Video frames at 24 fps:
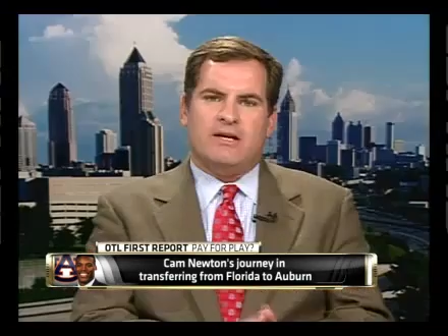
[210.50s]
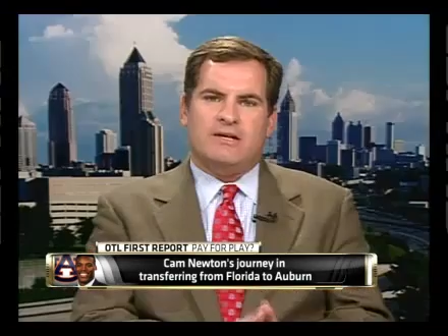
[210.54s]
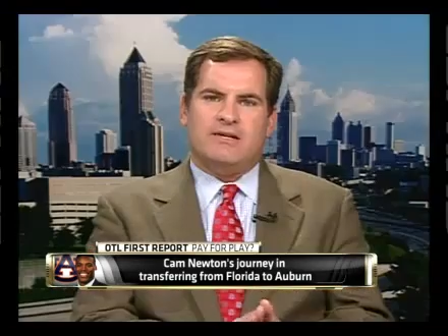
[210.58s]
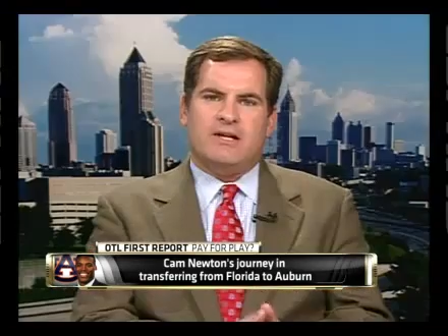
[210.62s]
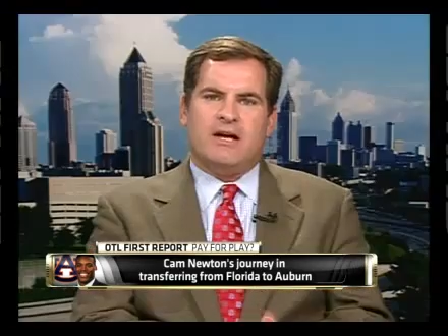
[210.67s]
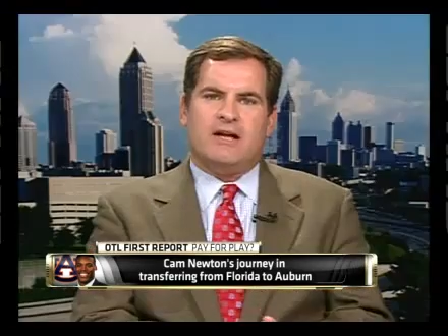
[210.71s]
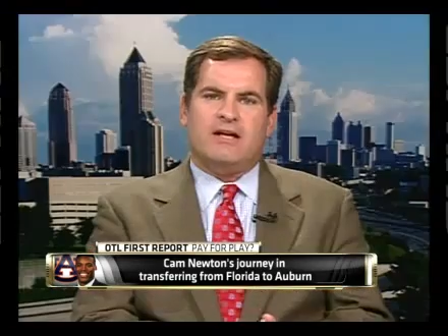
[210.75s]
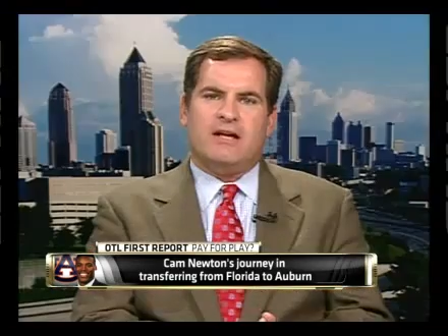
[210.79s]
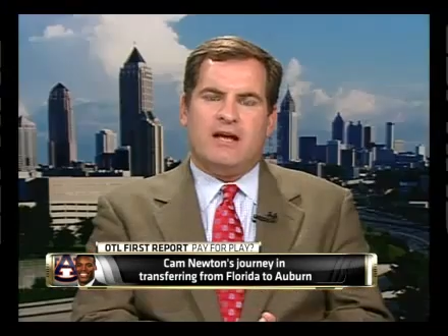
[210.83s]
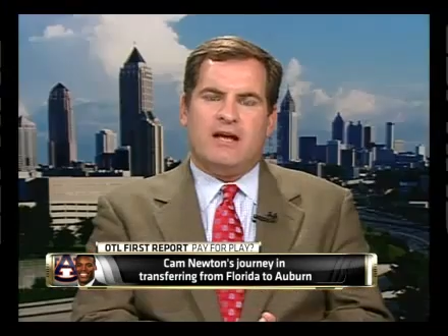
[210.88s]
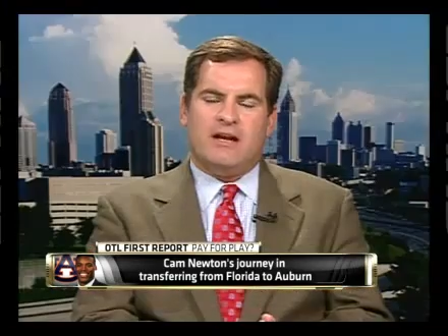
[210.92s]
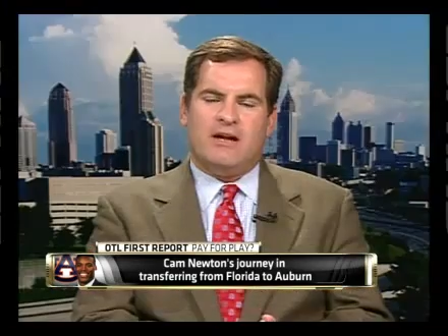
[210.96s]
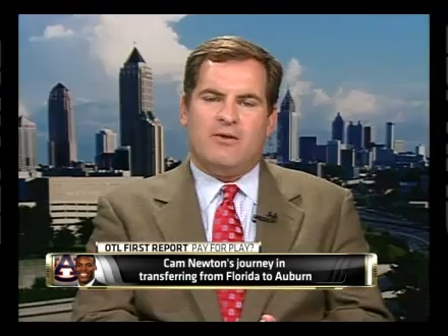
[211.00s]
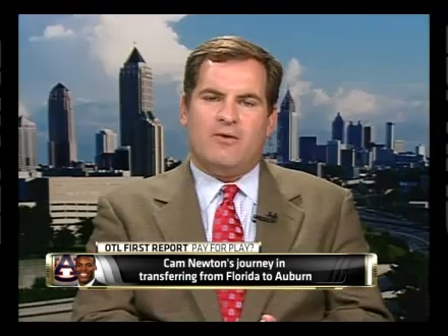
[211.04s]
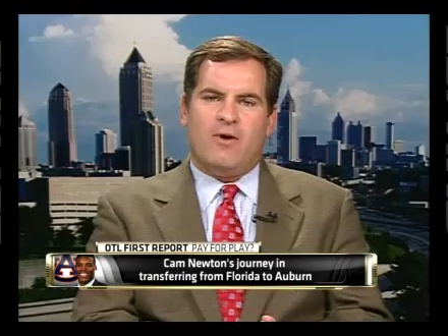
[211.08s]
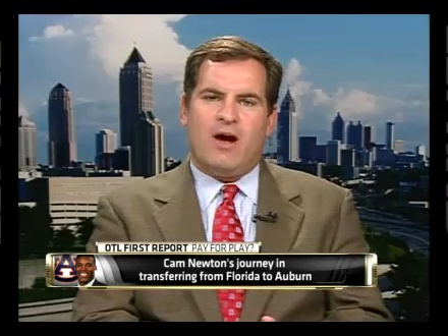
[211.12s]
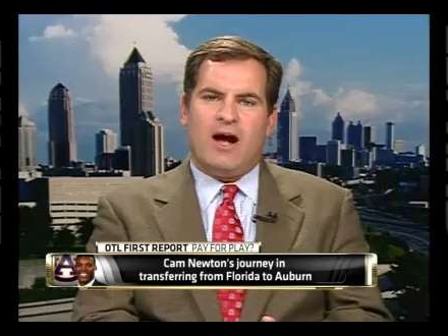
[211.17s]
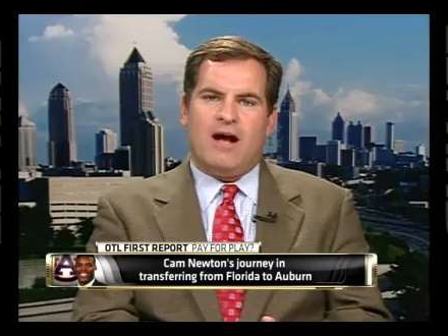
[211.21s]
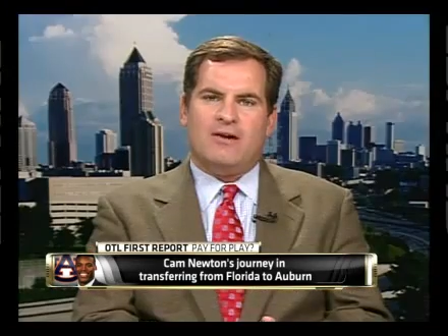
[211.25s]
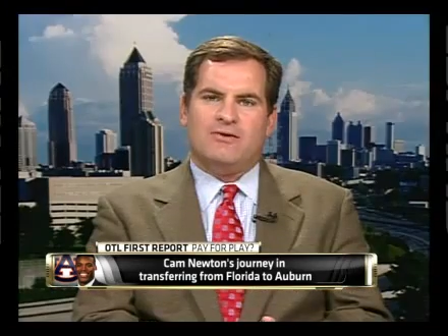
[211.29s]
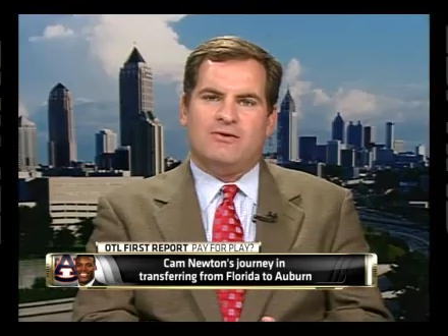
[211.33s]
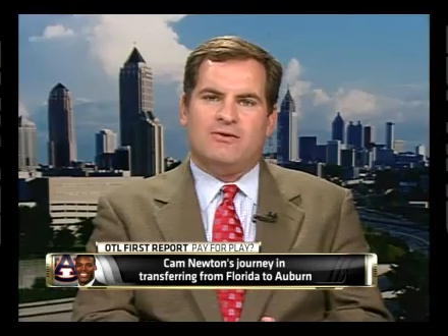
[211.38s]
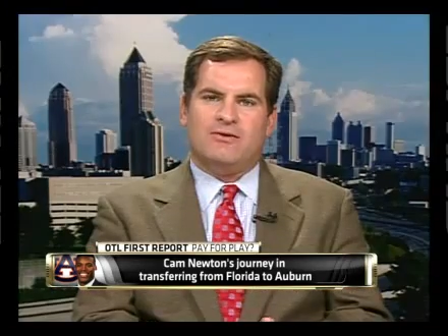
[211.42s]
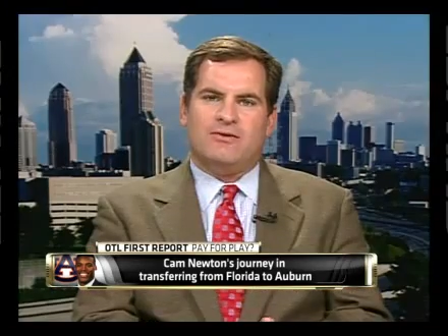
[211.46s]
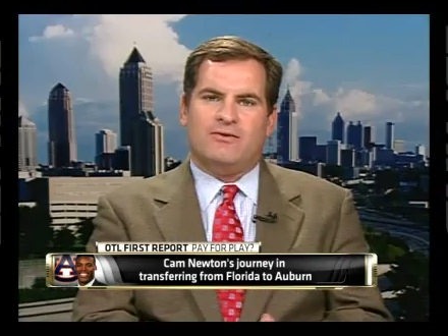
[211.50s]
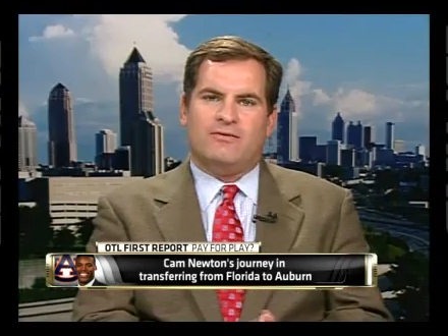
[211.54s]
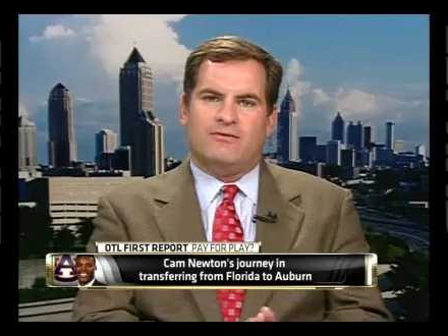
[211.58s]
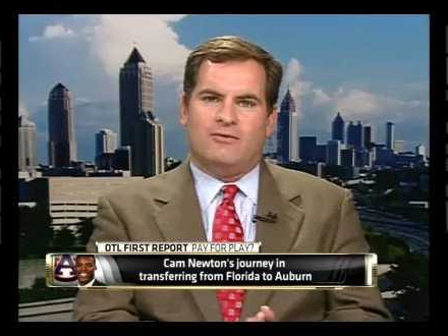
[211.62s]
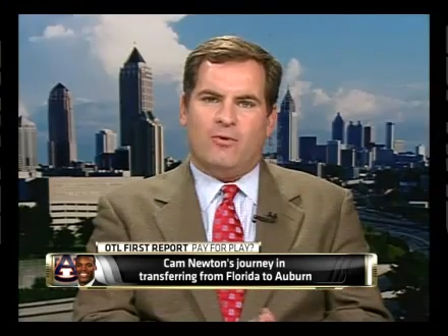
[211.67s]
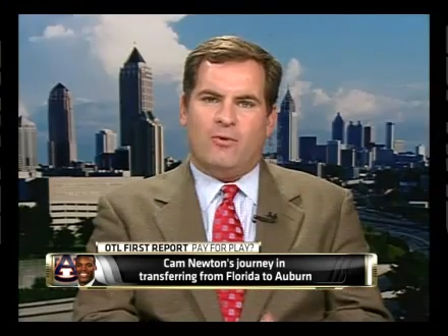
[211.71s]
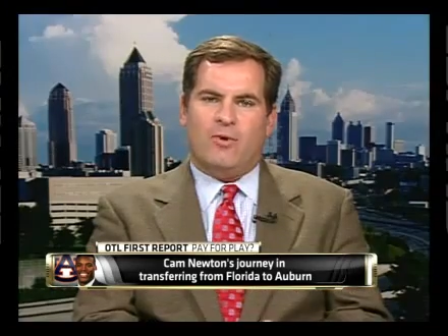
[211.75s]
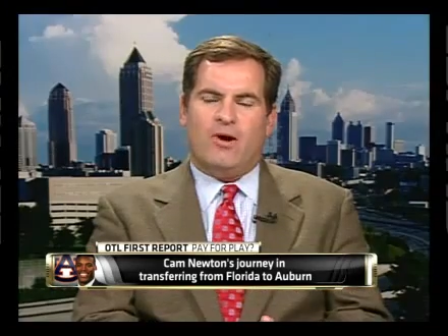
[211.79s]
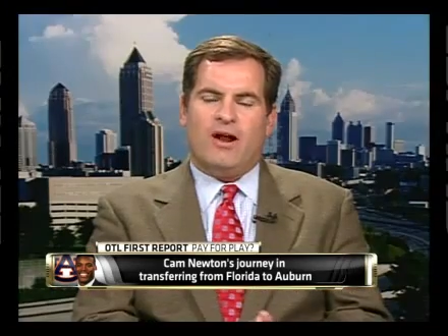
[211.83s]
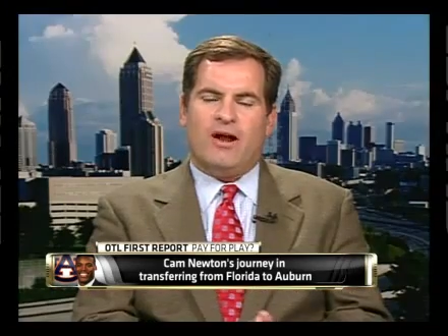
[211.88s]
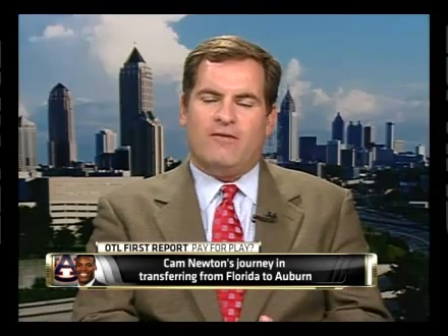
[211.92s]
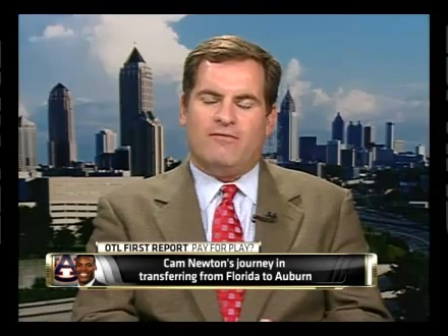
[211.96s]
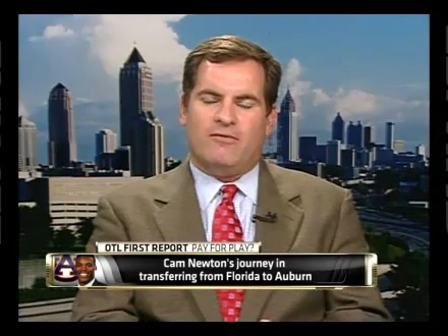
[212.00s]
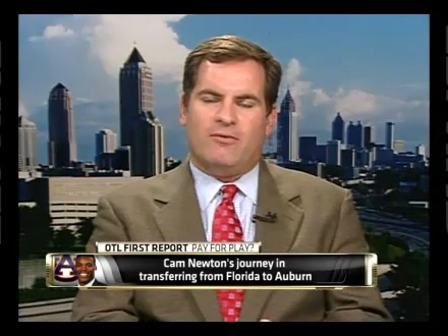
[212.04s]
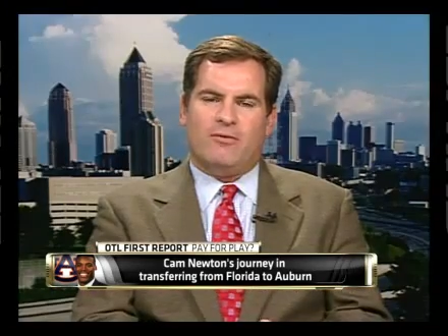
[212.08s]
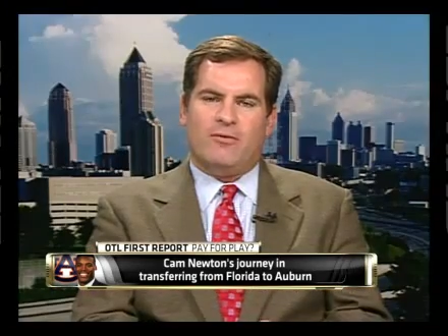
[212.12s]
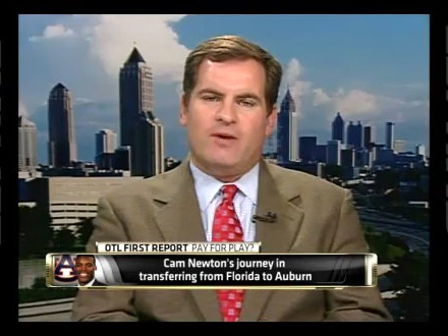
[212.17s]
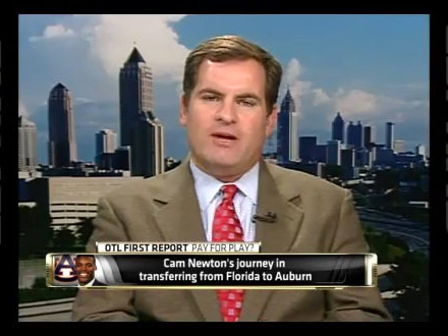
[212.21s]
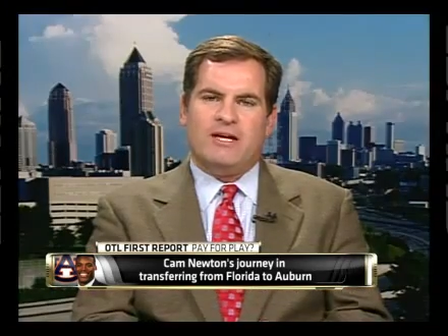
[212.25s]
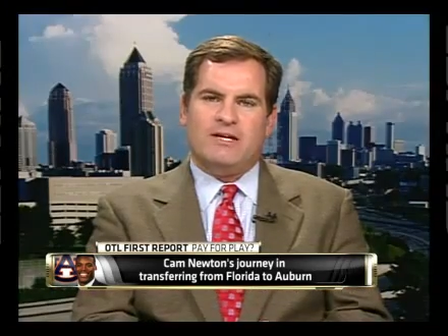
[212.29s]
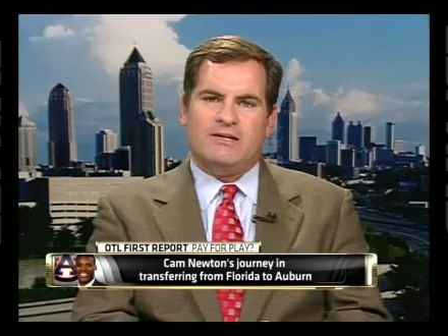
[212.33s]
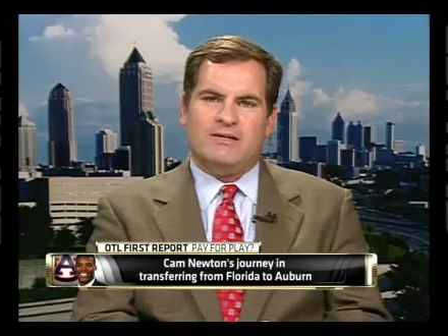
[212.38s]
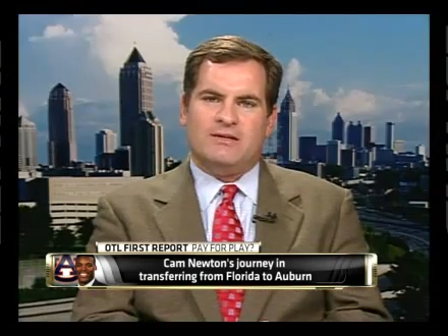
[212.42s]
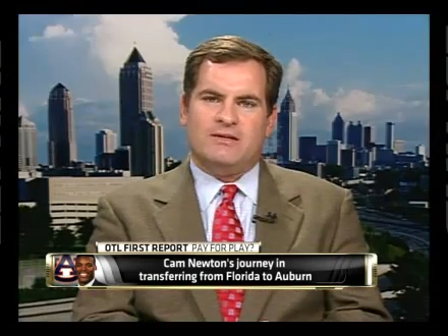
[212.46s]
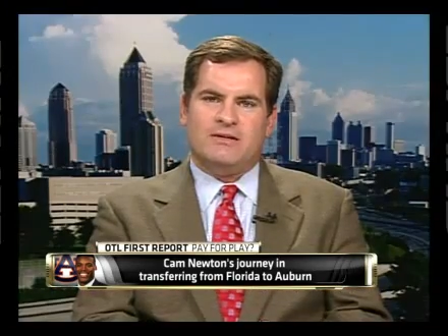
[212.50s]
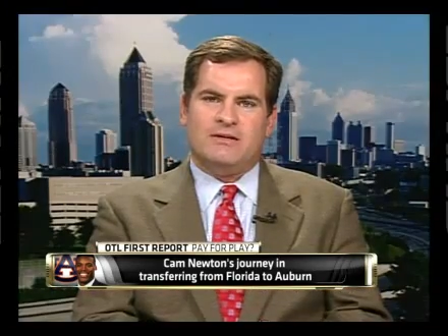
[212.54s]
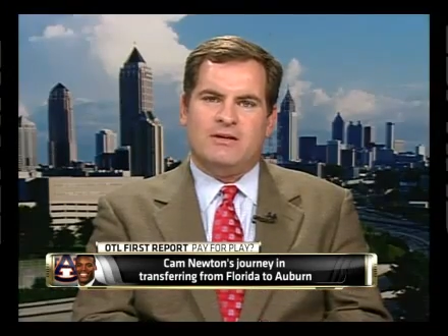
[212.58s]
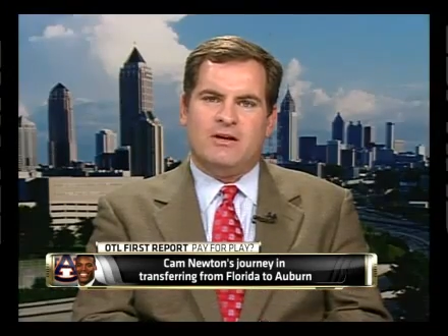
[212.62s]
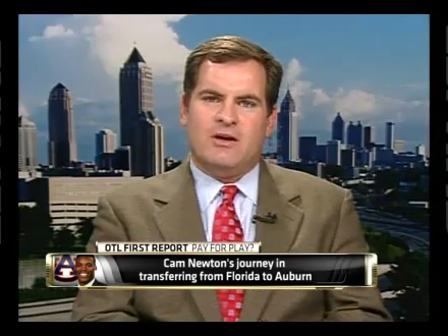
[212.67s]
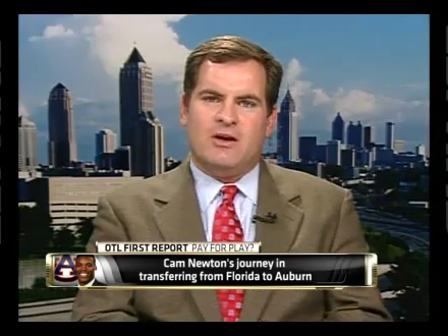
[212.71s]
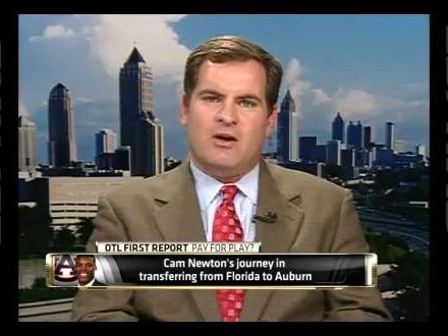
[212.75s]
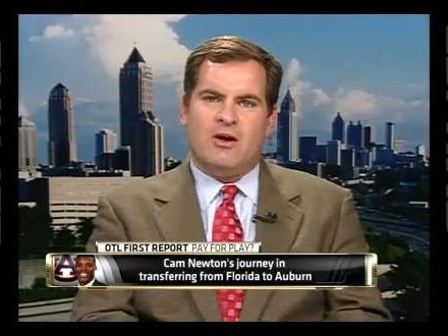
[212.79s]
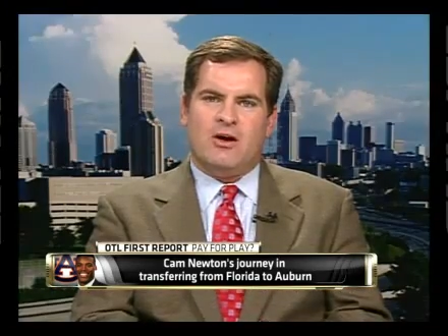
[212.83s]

is that Kenny Rogers, for whatever reason,